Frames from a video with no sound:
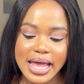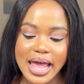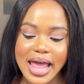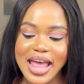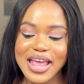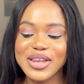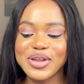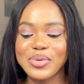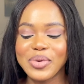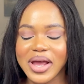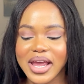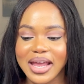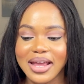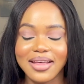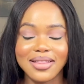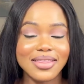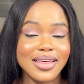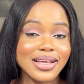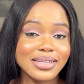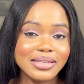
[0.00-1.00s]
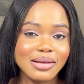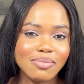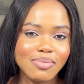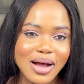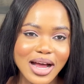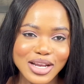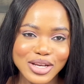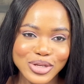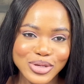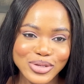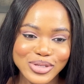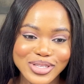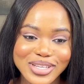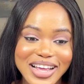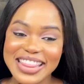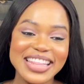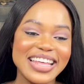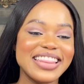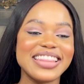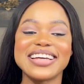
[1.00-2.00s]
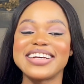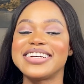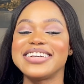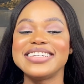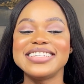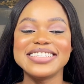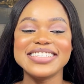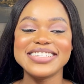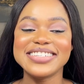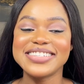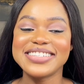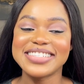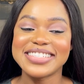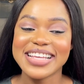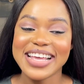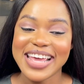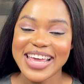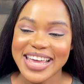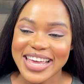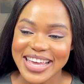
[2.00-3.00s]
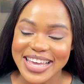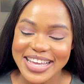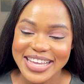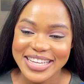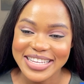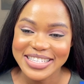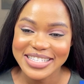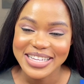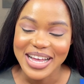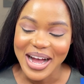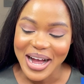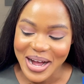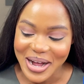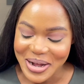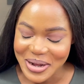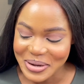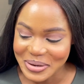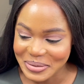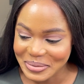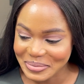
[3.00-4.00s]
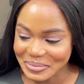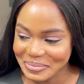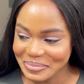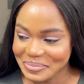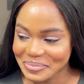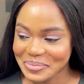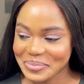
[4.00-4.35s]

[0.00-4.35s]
Anyway, that's the bad news. And then the good news is, oh